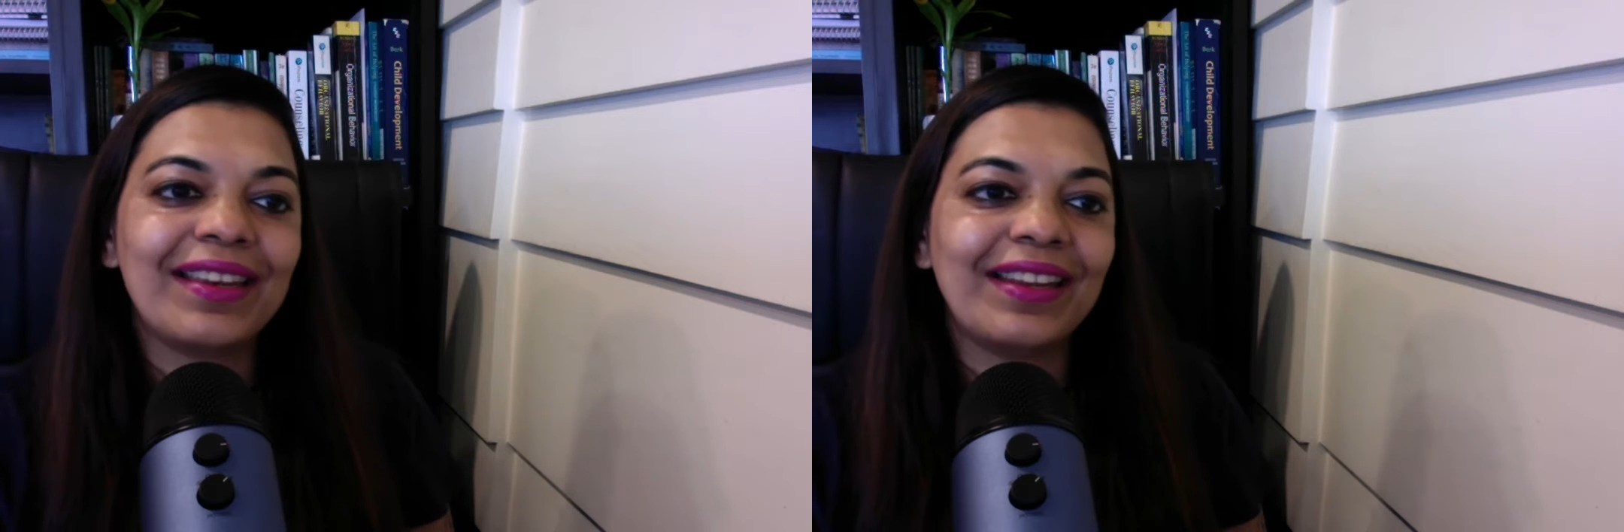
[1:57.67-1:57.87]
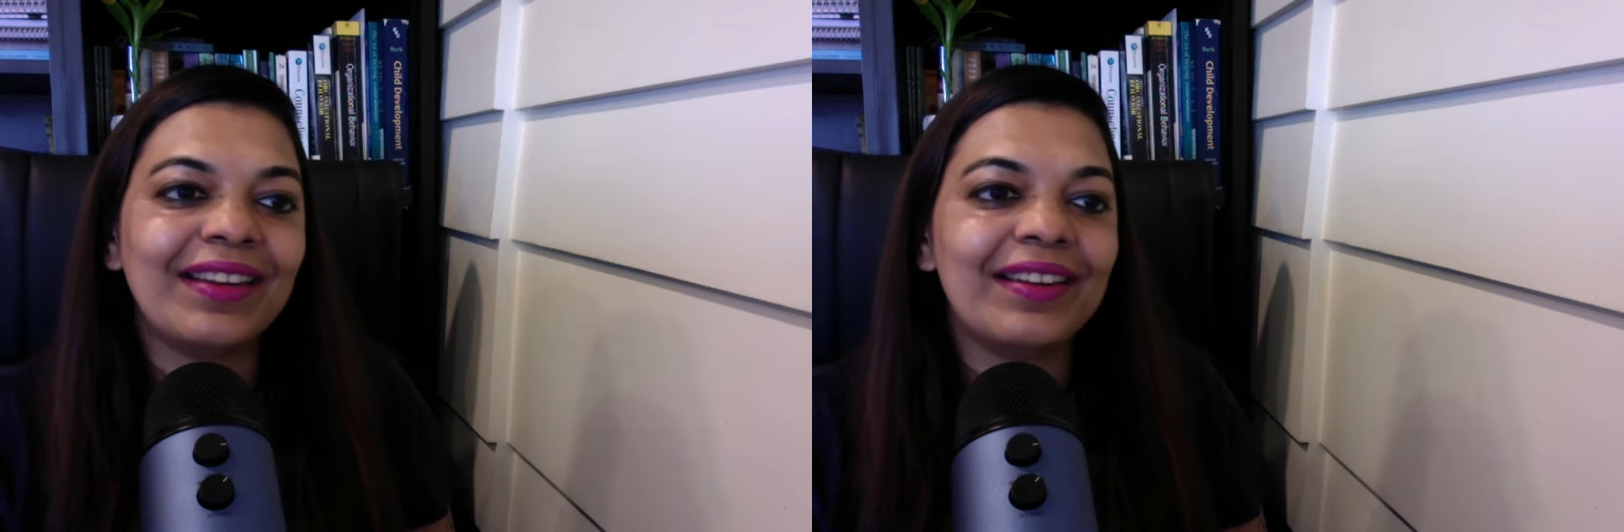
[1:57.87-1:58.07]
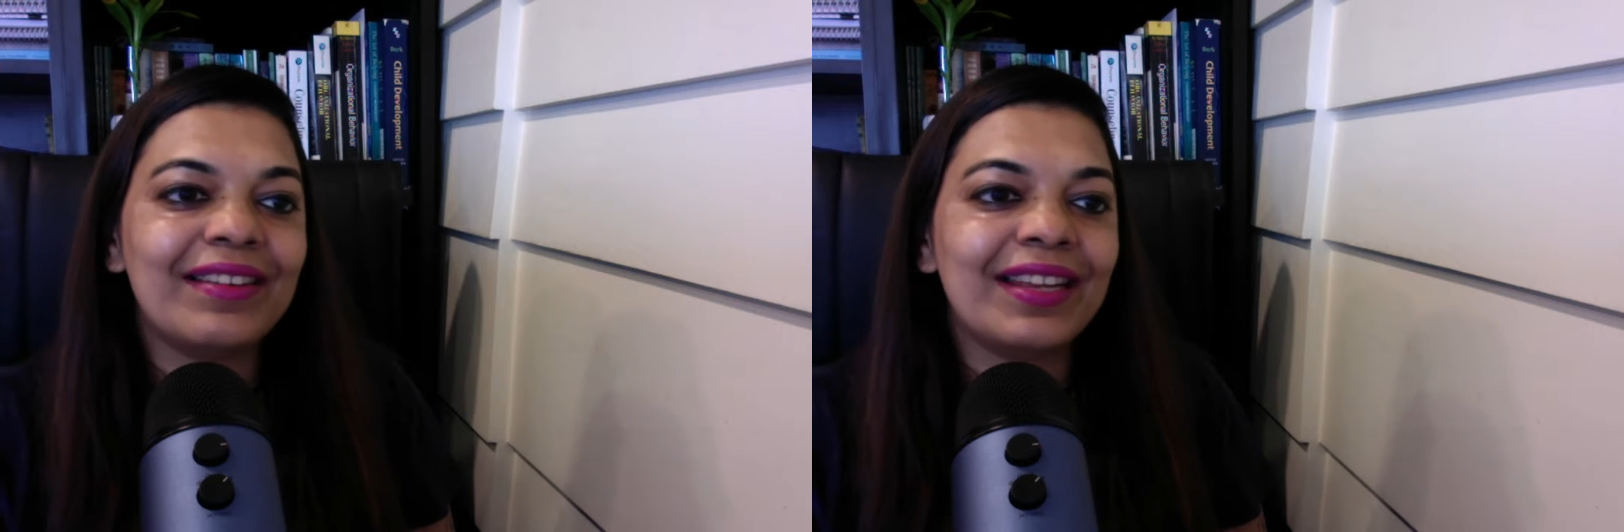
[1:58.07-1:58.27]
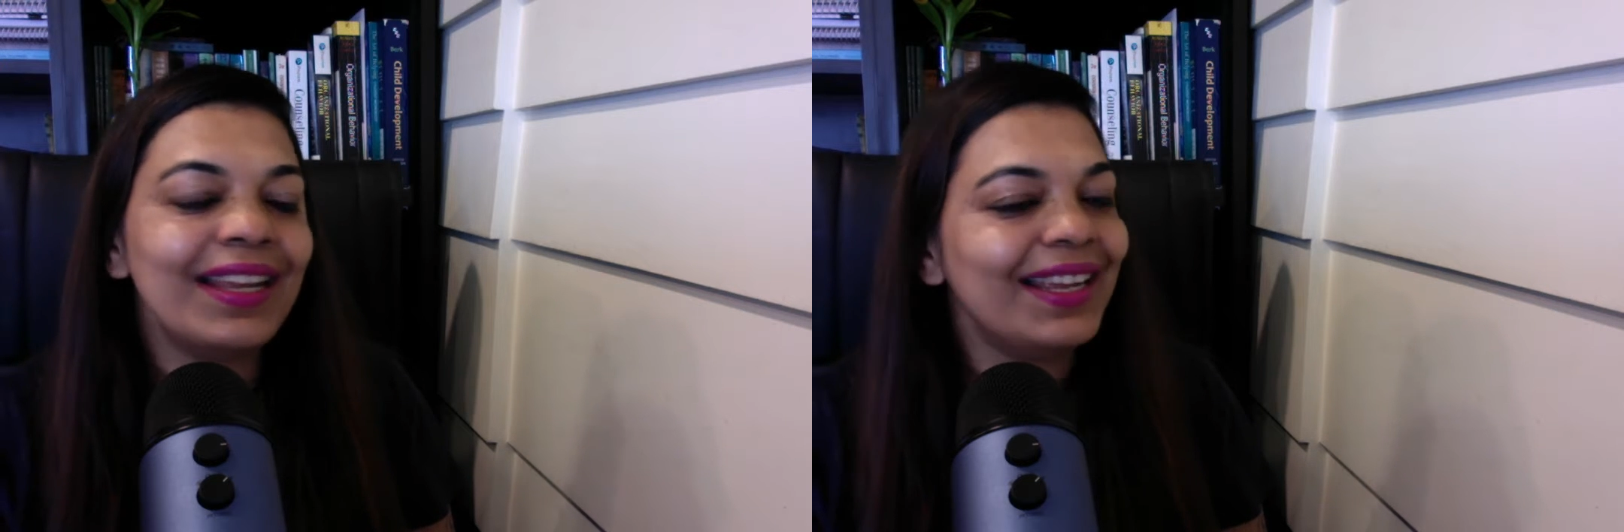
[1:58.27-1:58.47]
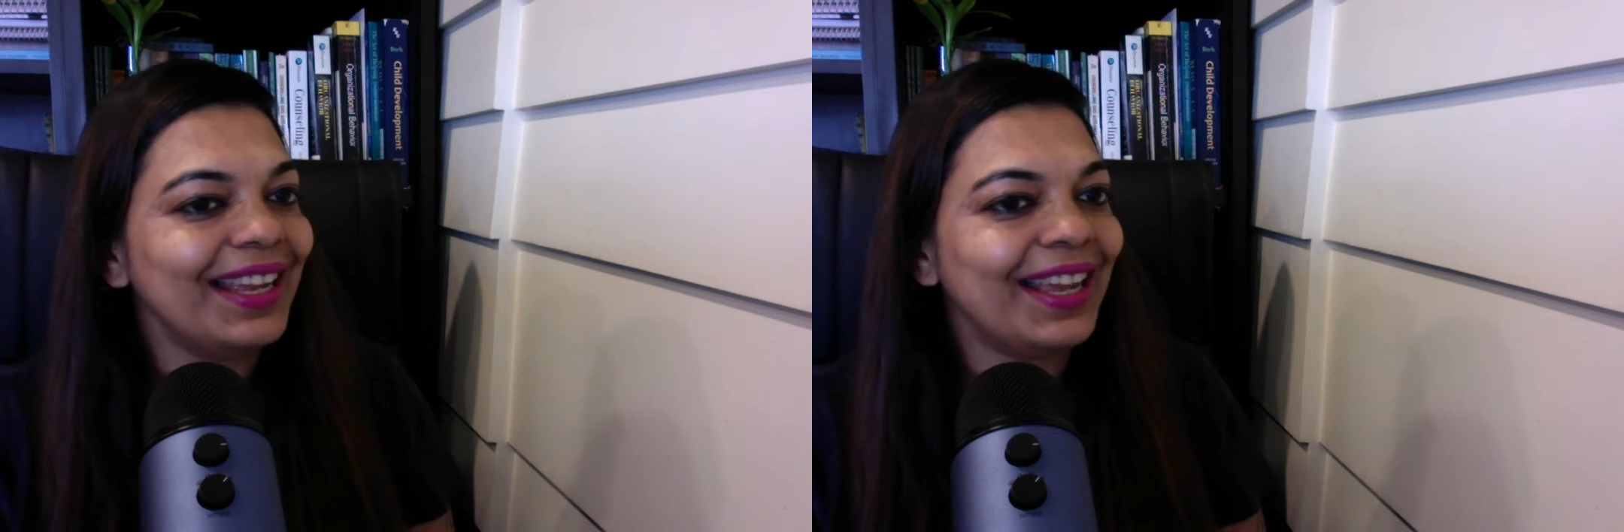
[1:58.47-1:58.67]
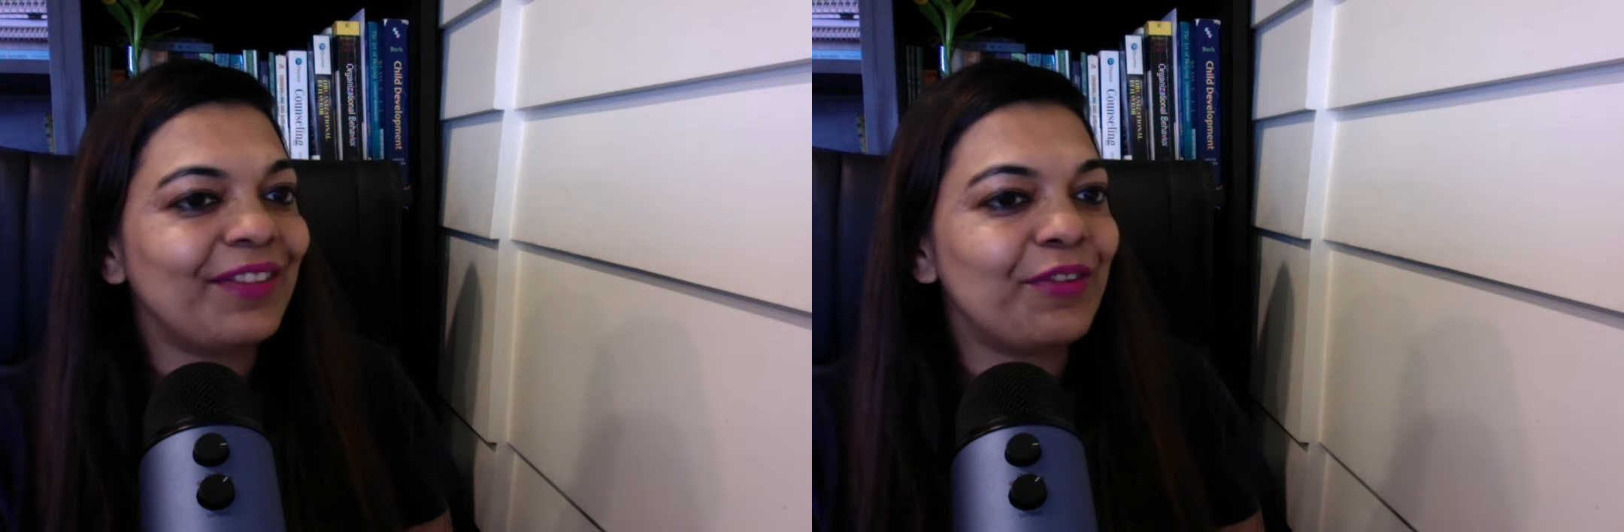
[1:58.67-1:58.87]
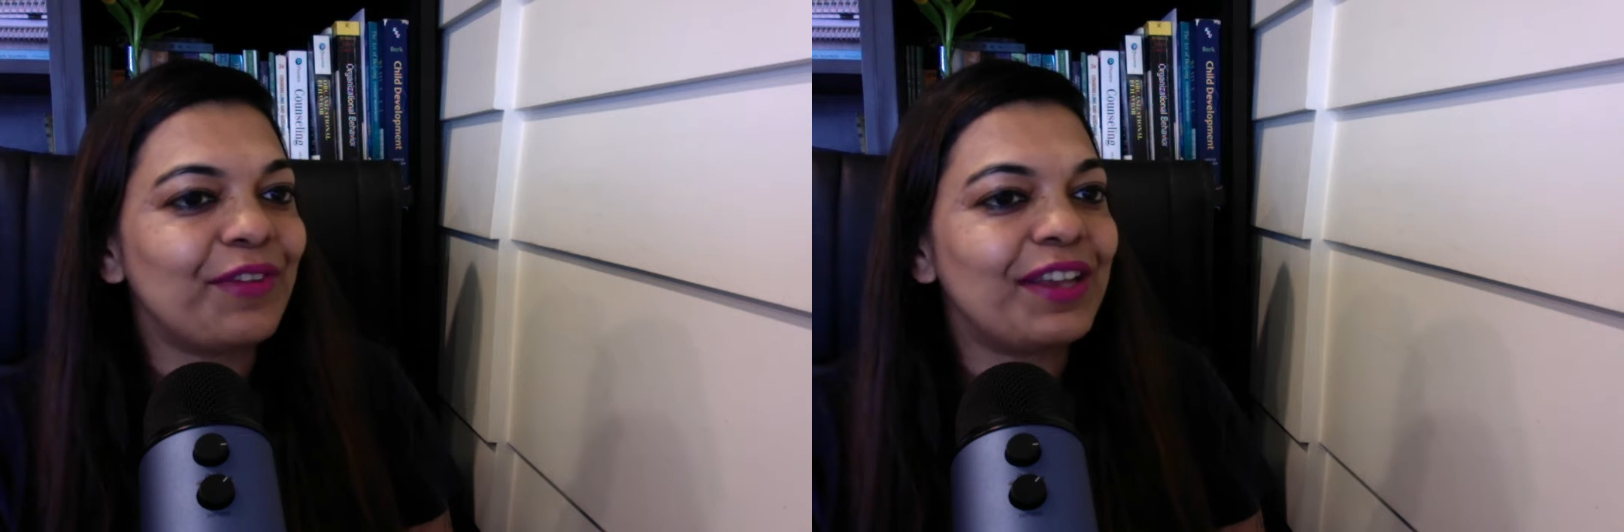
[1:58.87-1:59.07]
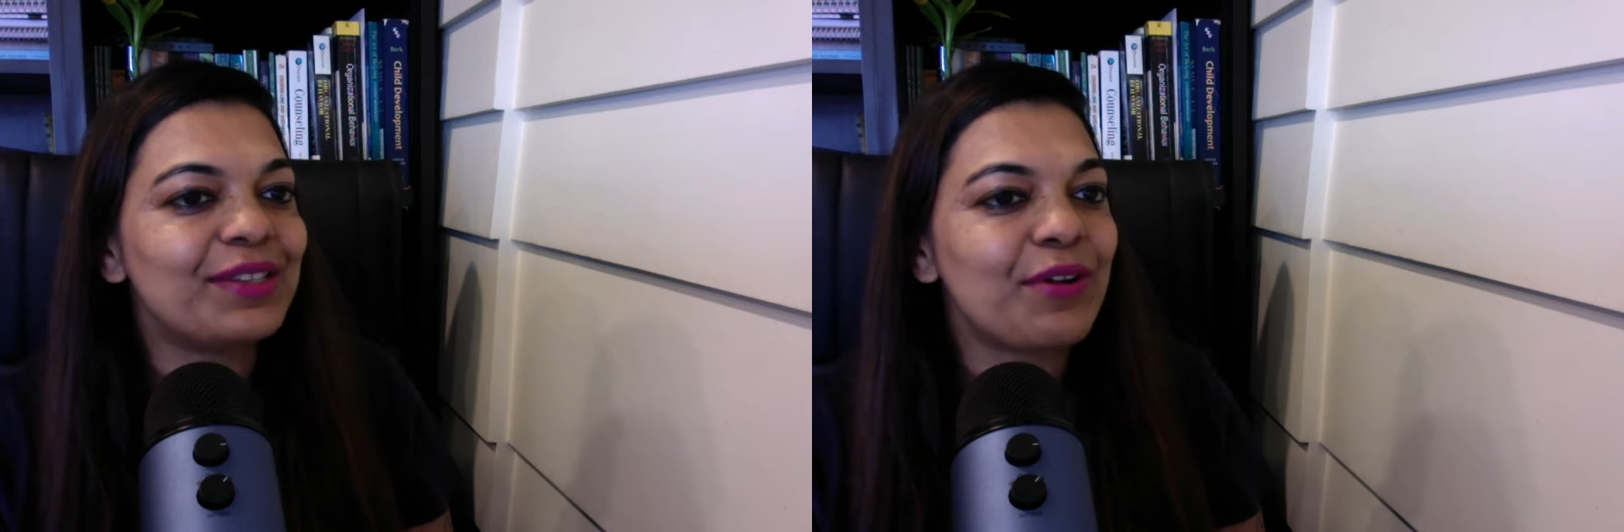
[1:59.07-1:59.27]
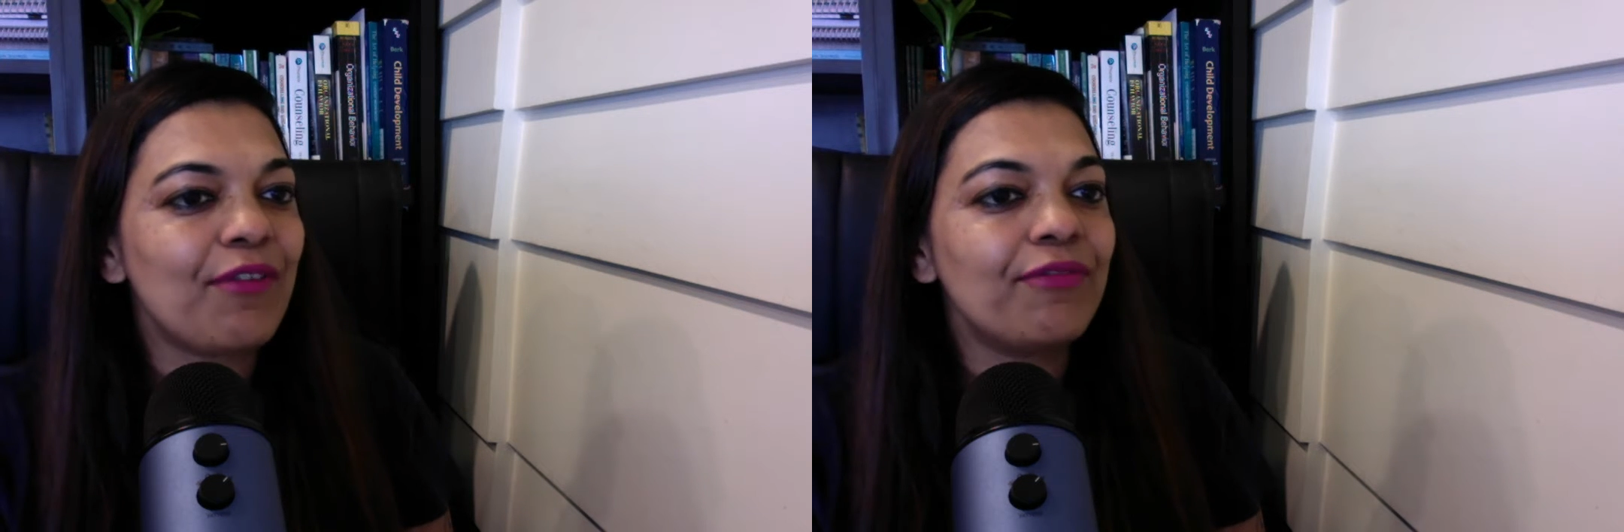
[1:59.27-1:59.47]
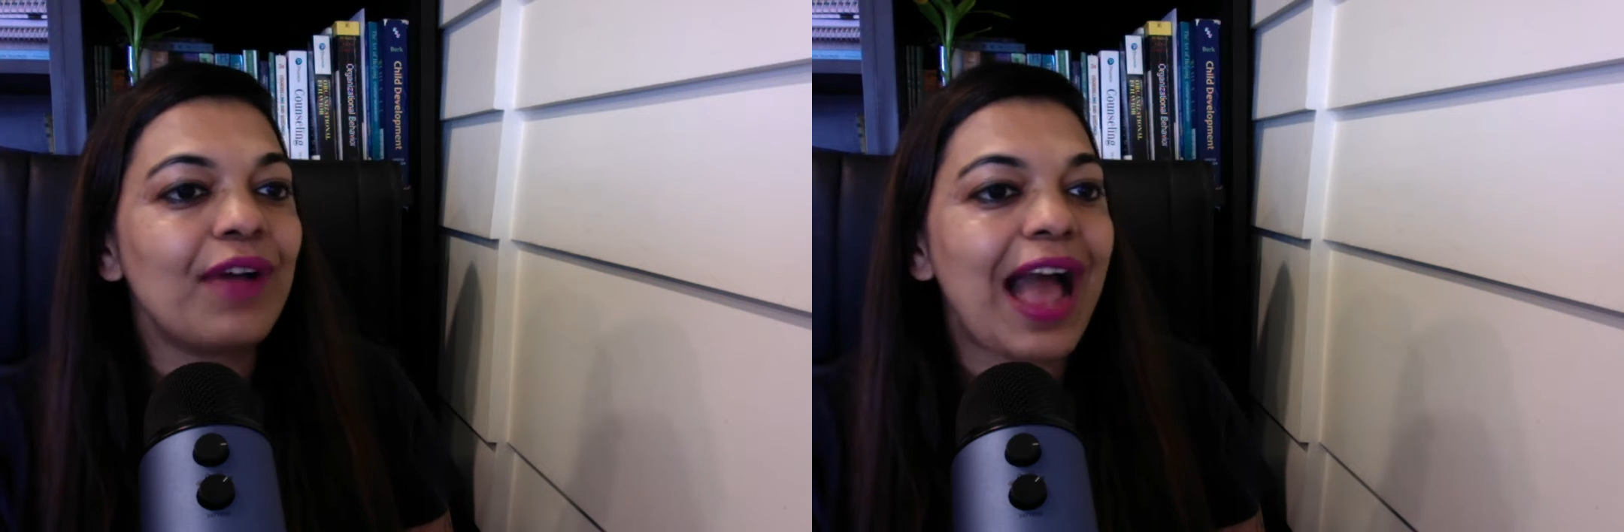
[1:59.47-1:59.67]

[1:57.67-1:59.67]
dignity in the face of